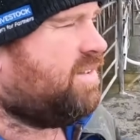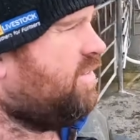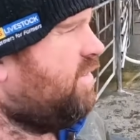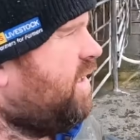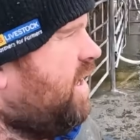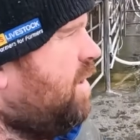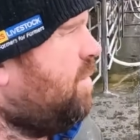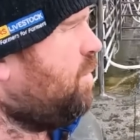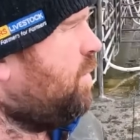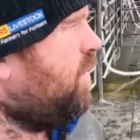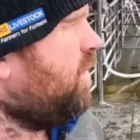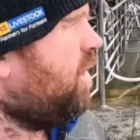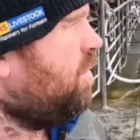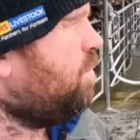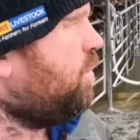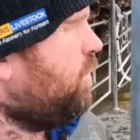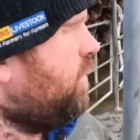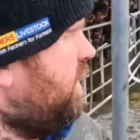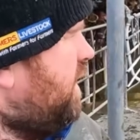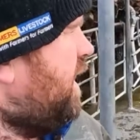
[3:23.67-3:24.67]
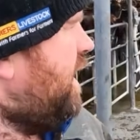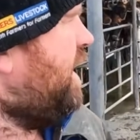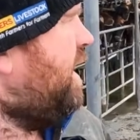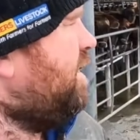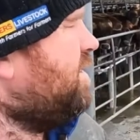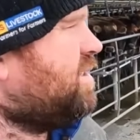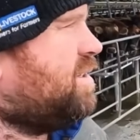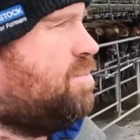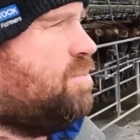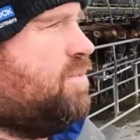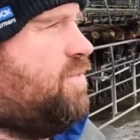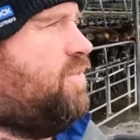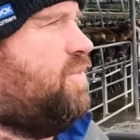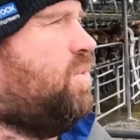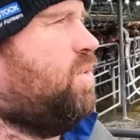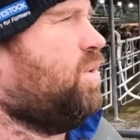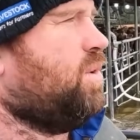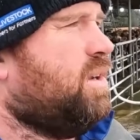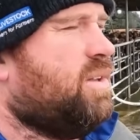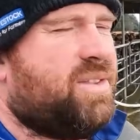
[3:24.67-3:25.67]
that when I'd bought the cows in
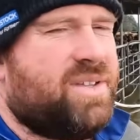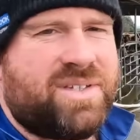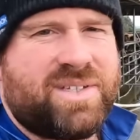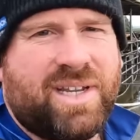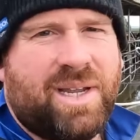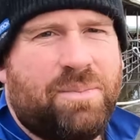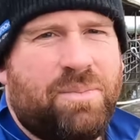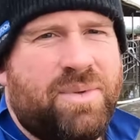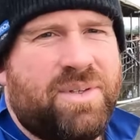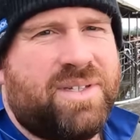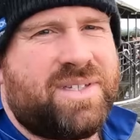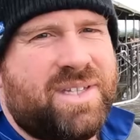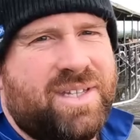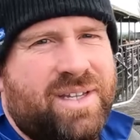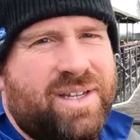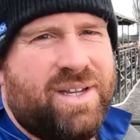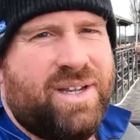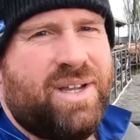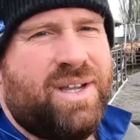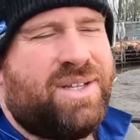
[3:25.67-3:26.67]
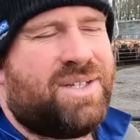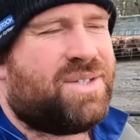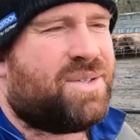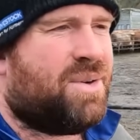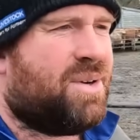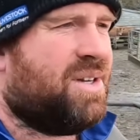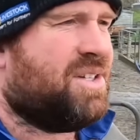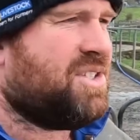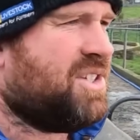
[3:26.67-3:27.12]
before, the sun was sort of